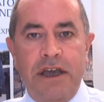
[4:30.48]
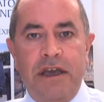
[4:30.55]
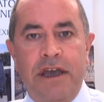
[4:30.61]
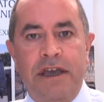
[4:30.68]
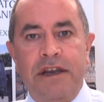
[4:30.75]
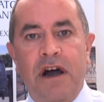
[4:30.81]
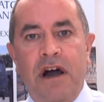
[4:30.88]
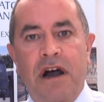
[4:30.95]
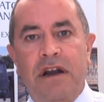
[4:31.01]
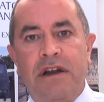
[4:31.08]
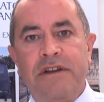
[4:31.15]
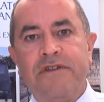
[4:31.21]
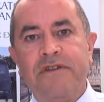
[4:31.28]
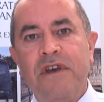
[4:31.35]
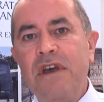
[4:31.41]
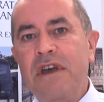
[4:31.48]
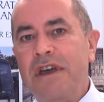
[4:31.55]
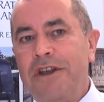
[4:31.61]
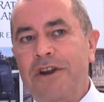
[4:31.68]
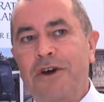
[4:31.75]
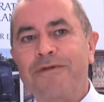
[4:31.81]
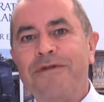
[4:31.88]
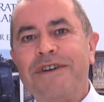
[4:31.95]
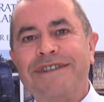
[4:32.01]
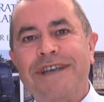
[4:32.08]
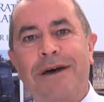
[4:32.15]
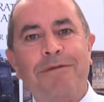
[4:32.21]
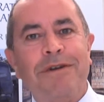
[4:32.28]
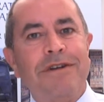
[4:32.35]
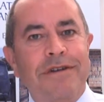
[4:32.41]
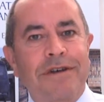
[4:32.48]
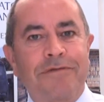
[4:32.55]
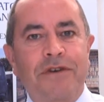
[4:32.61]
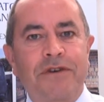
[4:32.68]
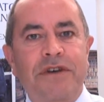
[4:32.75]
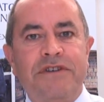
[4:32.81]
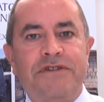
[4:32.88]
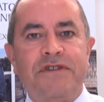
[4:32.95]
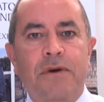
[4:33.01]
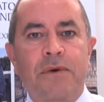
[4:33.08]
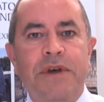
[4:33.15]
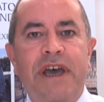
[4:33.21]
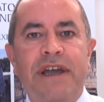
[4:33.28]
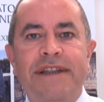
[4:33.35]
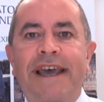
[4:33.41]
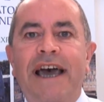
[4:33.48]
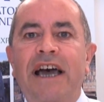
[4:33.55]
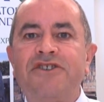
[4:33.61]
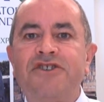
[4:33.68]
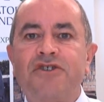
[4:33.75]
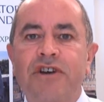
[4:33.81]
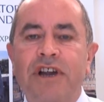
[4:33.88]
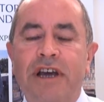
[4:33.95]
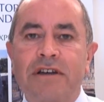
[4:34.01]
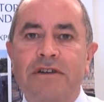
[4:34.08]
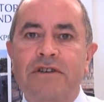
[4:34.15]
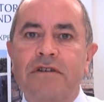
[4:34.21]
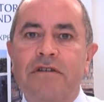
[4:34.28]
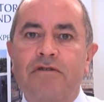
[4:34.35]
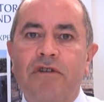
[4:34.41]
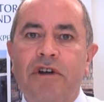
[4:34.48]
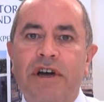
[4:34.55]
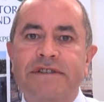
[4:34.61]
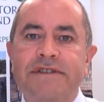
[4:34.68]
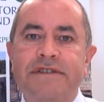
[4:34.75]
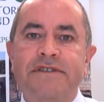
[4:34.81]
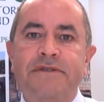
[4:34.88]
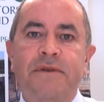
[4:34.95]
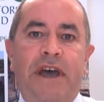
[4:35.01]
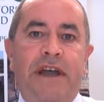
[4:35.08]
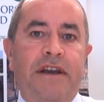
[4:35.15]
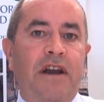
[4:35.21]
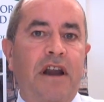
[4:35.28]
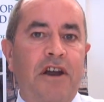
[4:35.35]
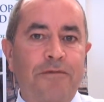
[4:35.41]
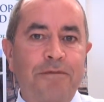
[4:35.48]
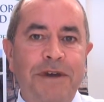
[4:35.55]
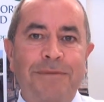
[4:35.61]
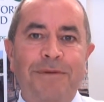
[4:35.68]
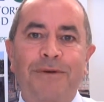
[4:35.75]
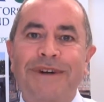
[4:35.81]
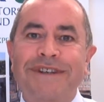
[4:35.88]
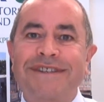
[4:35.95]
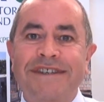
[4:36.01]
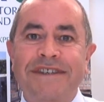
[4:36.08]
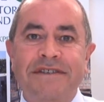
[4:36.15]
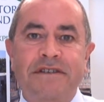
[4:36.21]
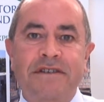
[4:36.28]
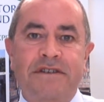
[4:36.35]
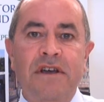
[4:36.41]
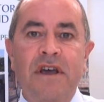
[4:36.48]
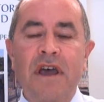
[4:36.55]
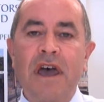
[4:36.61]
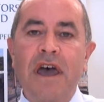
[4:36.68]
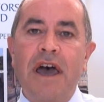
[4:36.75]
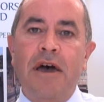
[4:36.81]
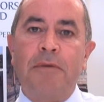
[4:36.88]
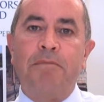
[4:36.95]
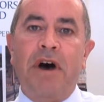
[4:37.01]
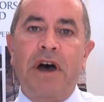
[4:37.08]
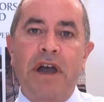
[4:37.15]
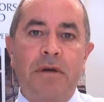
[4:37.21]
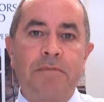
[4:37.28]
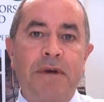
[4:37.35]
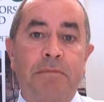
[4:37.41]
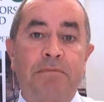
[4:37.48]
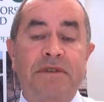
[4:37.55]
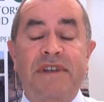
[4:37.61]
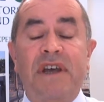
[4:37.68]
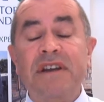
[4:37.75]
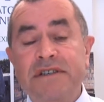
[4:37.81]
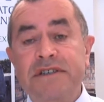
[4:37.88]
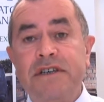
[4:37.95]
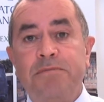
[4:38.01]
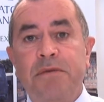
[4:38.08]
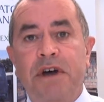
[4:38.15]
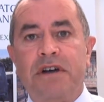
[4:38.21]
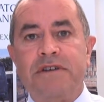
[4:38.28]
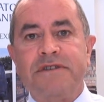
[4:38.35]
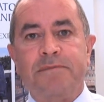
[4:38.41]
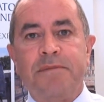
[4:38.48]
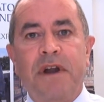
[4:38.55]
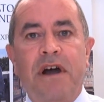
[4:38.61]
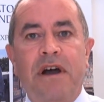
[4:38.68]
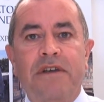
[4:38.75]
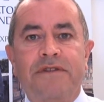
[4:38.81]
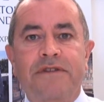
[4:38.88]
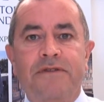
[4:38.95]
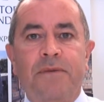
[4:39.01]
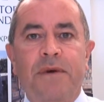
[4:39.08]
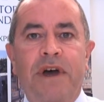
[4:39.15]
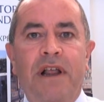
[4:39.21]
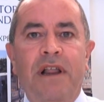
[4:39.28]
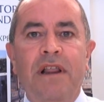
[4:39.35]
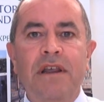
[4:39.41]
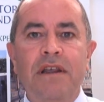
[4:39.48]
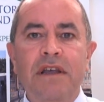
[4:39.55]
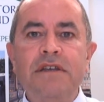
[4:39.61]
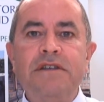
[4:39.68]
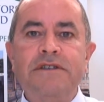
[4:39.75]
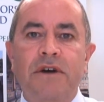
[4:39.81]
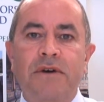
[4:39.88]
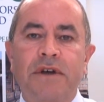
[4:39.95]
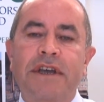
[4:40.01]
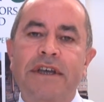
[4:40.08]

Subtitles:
in Ireland. For example, a few years ago we had the ash crisis, and a lot of people were assisted by our members, and indeed by our suppliers as well. So